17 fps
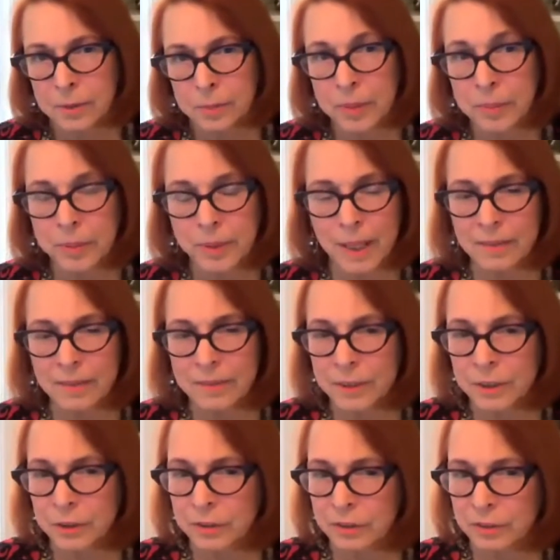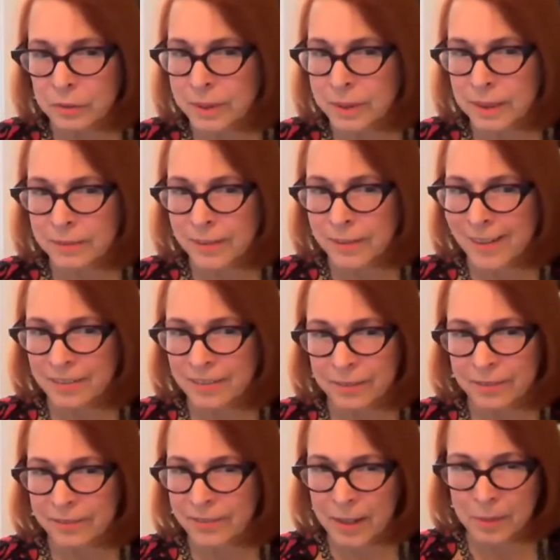people have issues with their
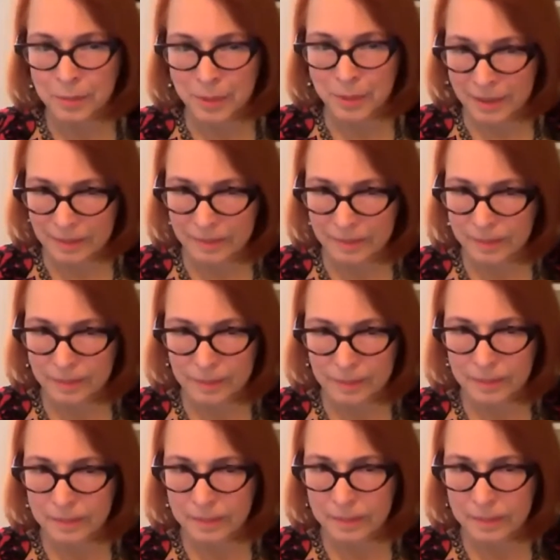families.